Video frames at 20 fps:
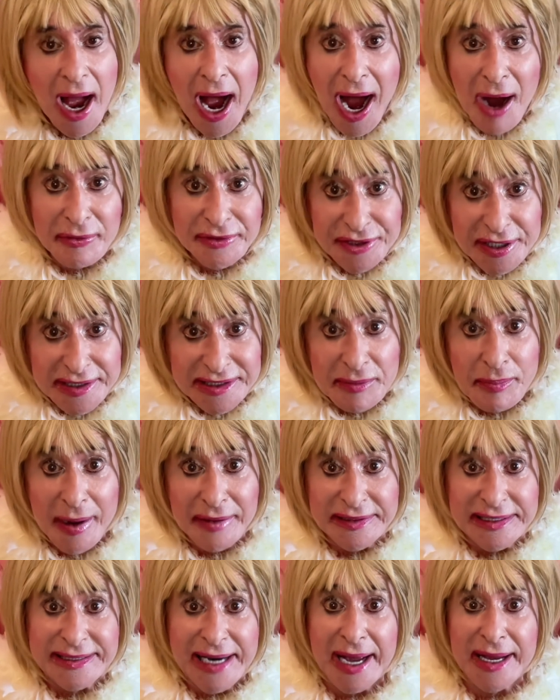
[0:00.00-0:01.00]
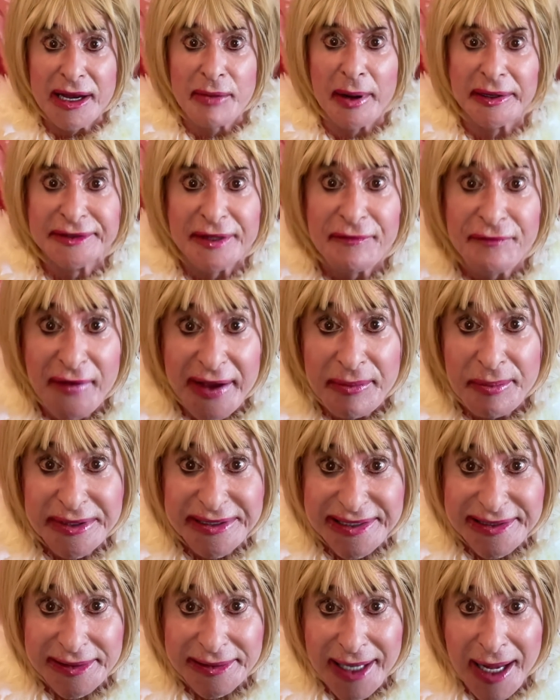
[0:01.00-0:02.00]
I was just about to tell you about the
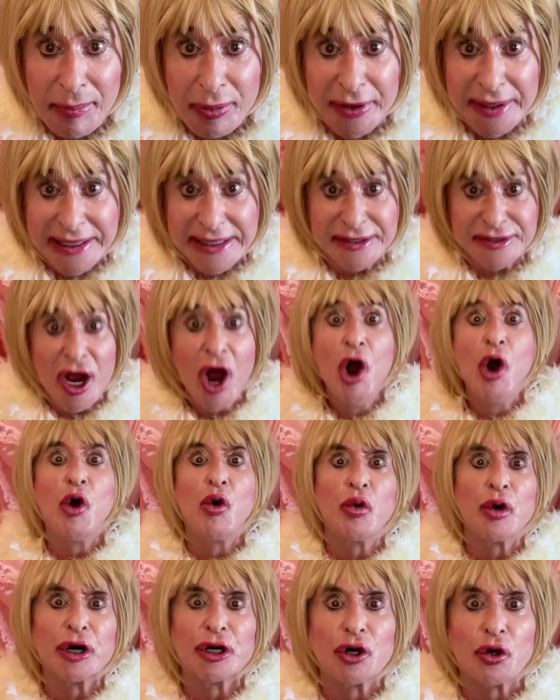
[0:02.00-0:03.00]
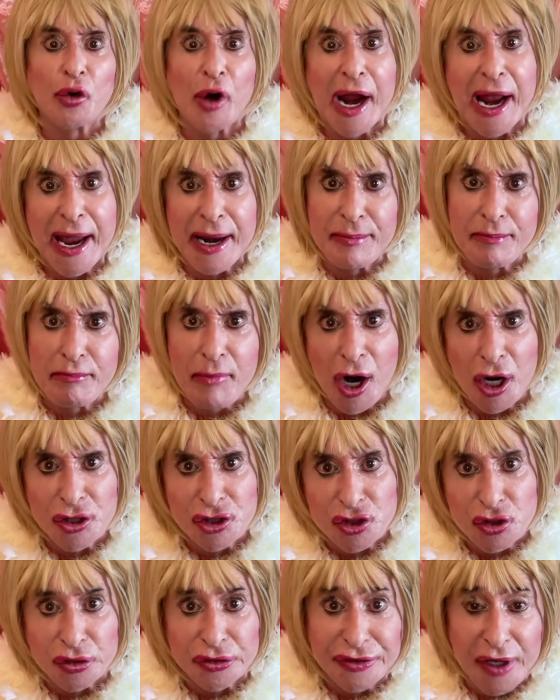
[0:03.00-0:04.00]
famous celebrities who were grand
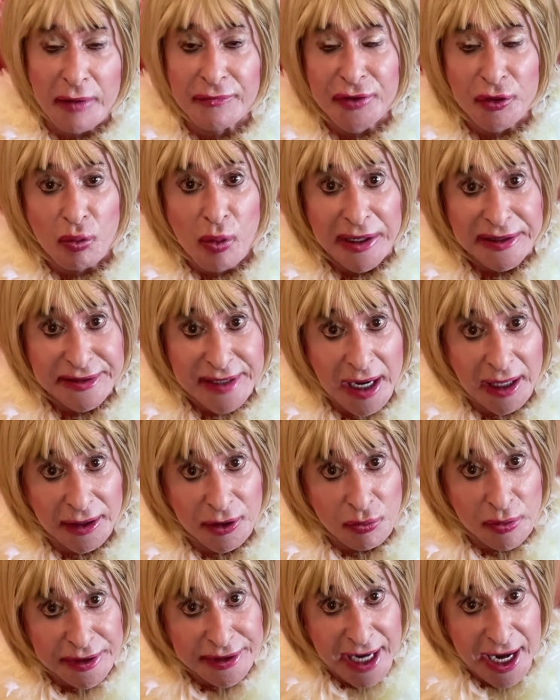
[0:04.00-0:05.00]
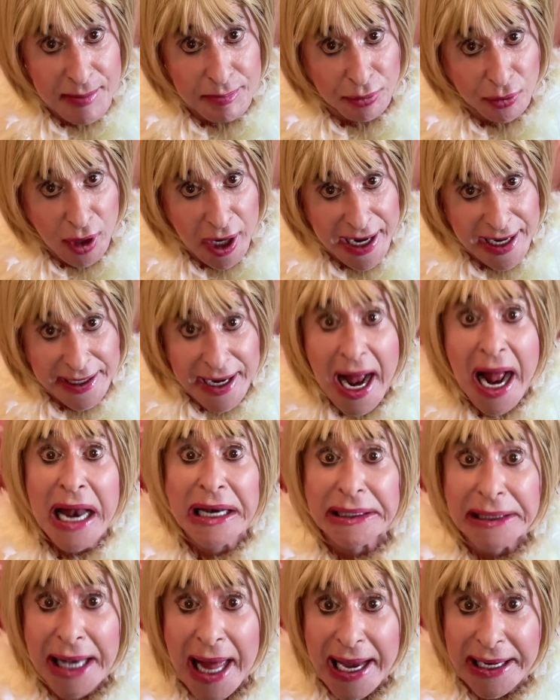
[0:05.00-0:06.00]
marshals of the West Hollywood Gay Parade,
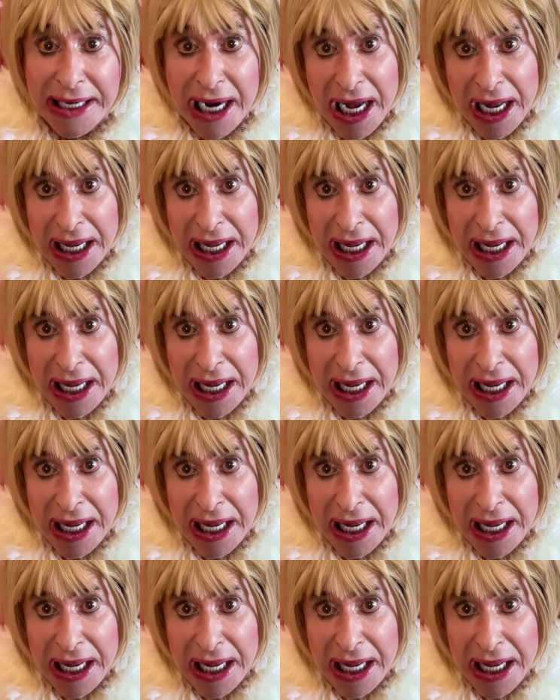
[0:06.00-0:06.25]
like